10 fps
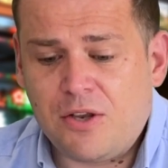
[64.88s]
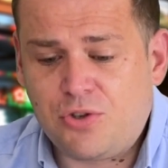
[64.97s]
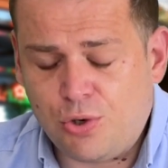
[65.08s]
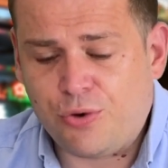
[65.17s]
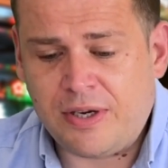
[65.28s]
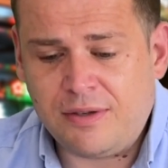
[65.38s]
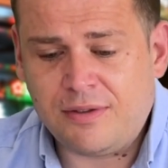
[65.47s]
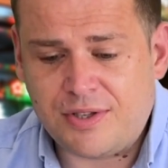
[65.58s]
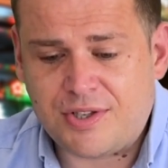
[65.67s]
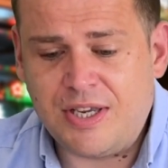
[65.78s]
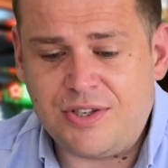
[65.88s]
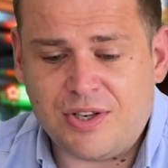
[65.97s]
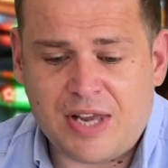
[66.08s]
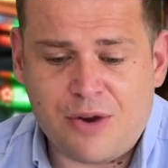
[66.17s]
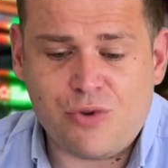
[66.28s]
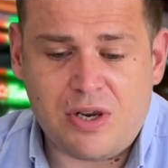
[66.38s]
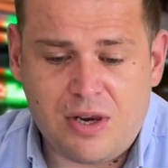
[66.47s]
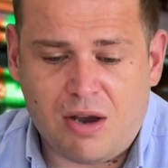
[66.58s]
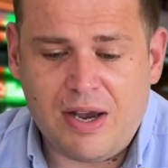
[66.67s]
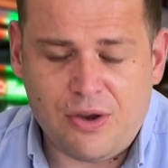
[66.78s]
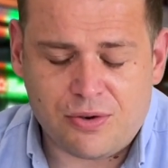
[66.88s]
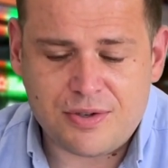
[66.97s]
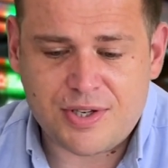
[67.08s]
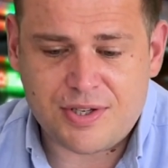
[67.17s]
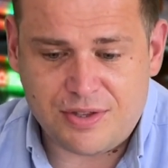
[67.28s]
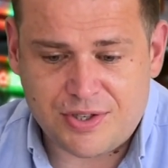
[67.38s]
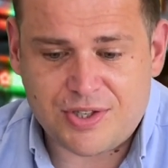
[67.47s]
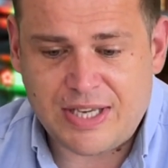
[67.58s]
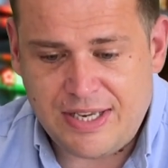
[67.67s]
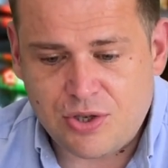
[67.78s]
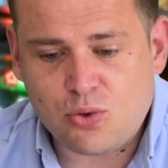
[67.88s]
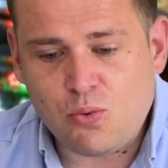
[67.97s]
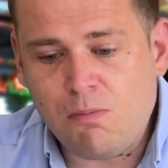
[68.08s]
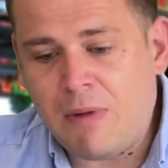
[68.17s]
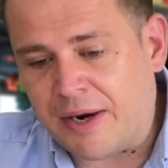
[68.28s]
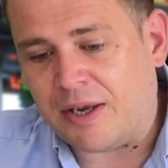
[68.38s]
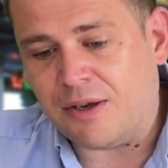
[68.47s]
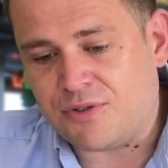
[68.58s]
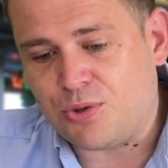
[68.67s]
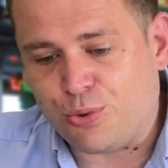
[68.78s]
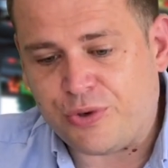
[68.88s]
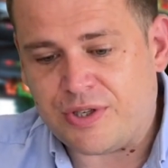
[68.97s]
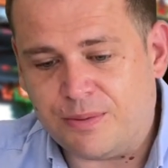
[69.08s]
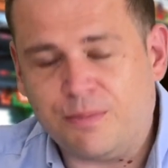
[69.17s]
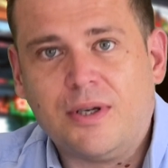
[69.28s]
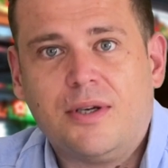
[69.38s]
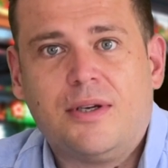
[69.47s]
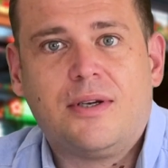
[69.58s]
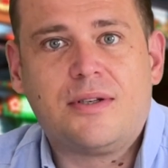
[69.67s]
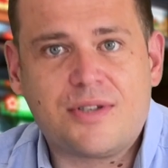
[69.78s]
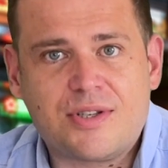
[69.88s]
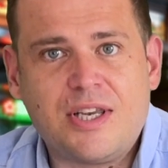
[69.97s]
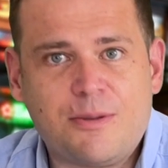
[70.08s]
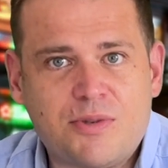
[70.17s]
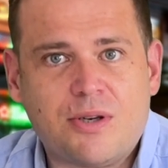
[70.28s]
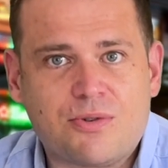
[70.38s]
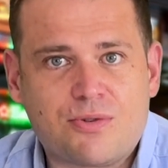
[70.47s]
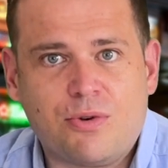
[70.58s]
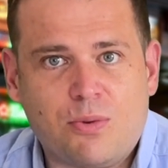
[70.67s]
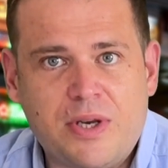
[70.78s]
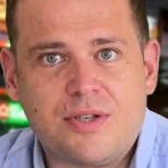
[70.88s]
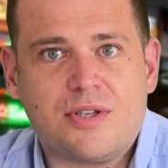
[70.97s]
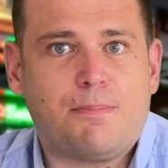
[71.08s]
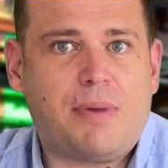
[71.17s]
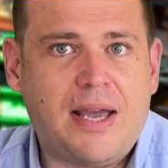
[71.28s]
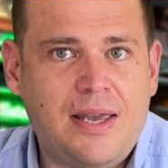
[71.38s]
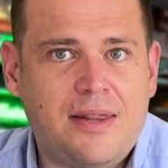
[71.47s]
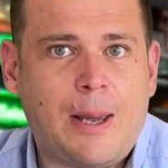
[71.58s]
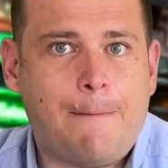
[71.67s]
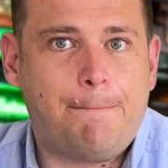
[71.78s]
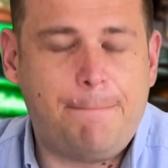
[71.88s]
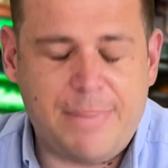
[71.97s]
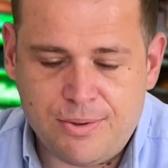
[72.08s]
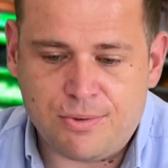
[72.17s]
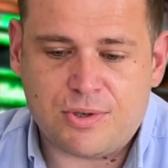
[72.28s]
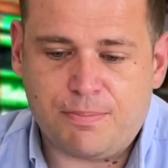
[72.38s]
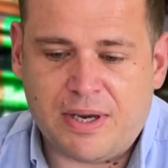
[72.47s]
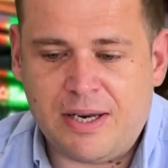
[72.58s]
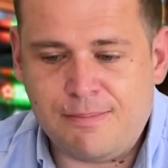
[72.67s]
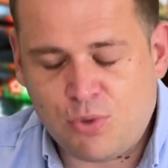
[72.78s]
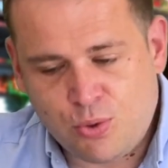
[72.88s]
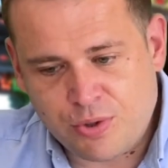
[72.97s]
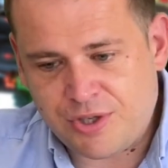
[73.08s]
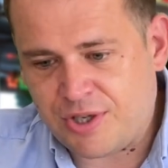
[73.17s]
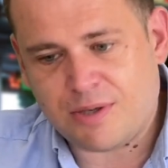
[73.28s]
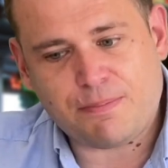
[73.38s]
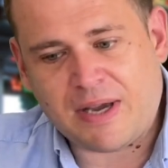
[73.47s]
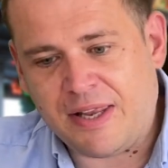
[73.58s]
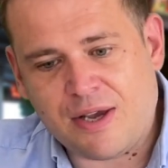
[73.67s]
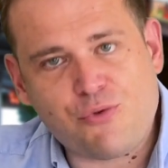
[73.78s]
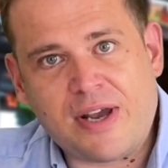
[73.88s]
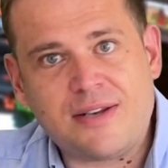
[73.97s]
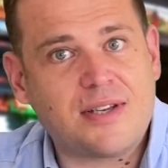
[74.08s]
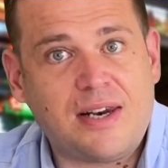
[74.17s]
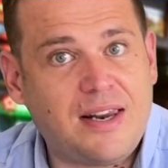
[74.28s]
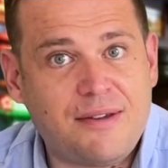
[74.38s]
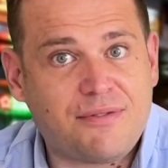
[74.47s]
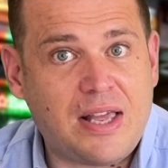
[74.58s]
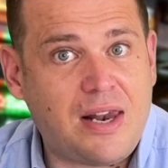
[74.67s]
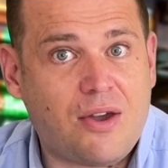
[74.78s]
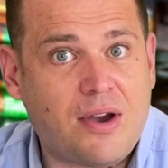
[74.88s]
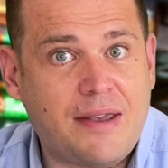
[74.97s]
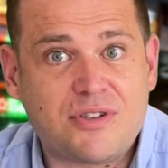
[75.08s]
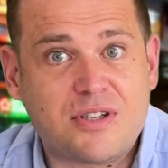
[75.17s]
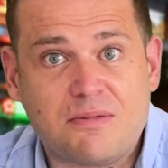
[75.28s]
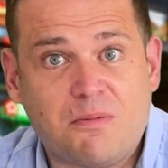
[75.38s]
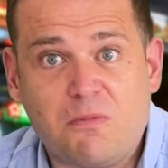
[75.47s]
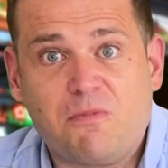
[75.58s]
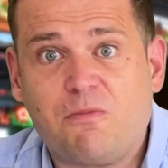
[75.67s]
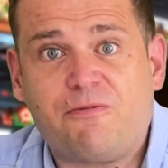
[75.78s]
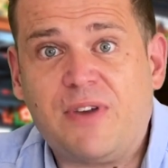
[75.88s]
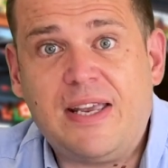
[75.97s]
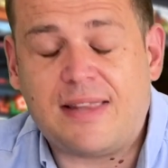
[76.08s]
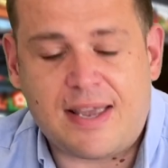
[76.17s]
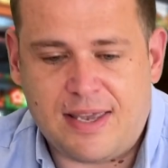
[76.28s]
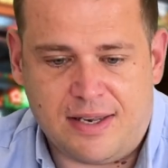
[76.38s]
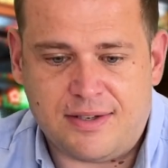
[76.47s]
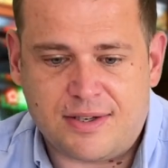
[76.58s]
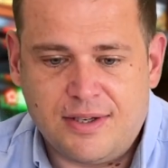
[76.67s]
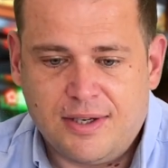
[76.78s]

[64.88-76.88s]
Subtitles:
during the season. They rely on the seasonal money of tourism to see themselves through the winter, to pay their bills, to pay their mortgages, to pay their rent, to live their lives, to feed their kids.